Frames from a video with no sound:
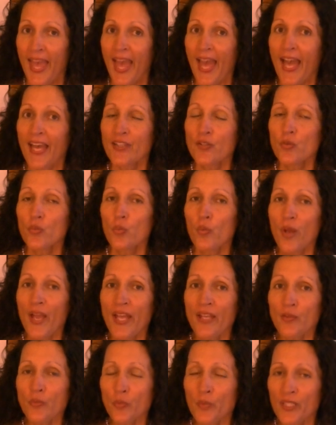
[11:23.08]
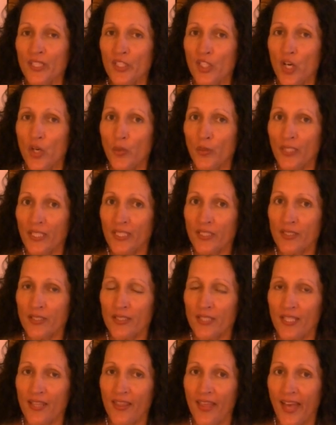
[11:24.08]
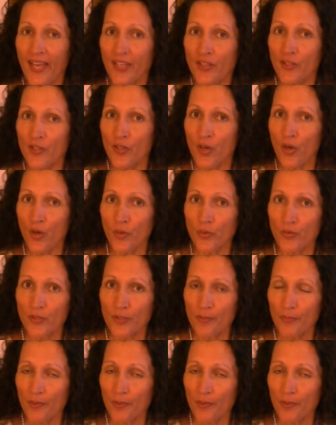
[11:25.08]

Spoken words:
And when we go into that note,